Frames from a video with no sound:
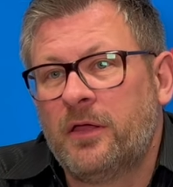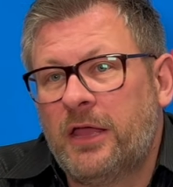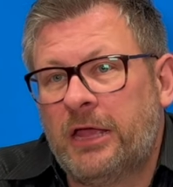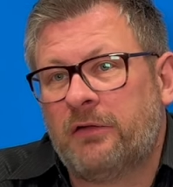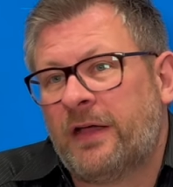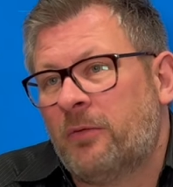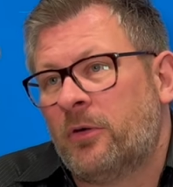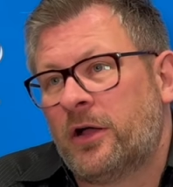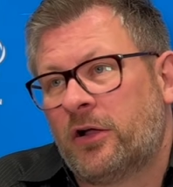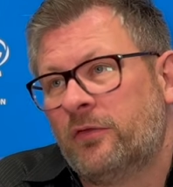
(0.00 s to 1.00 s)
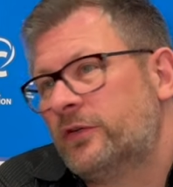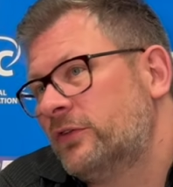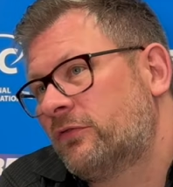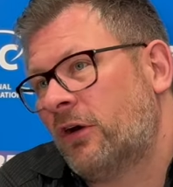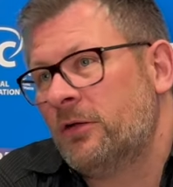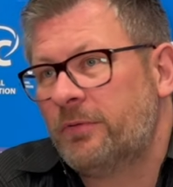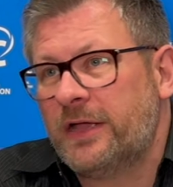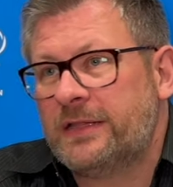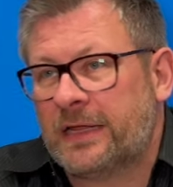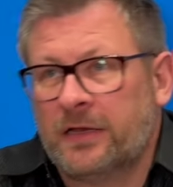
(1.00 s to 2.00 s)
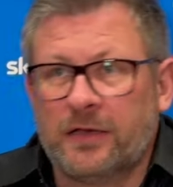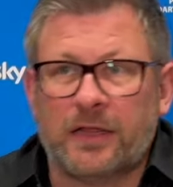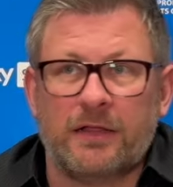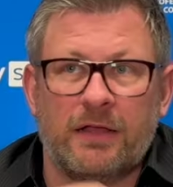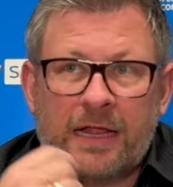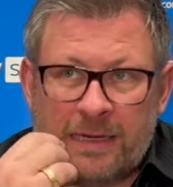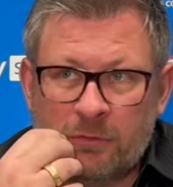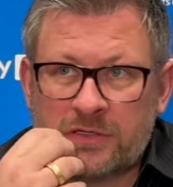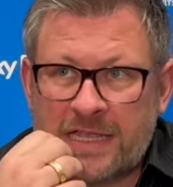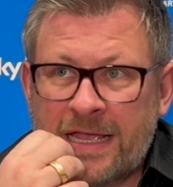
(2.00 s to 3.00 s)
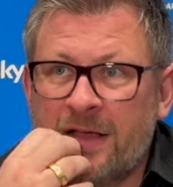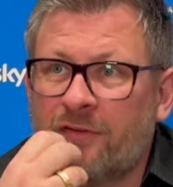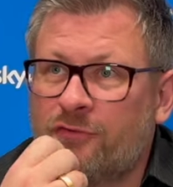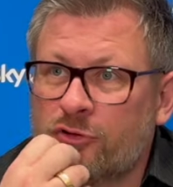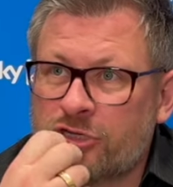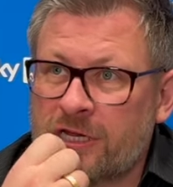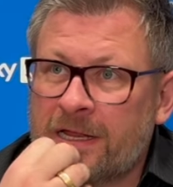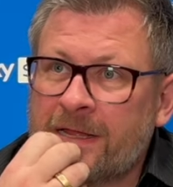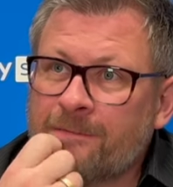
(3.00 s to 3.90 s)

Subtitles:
He'd have helped my confidence grow, but he didn't, and he was here, unfortunately.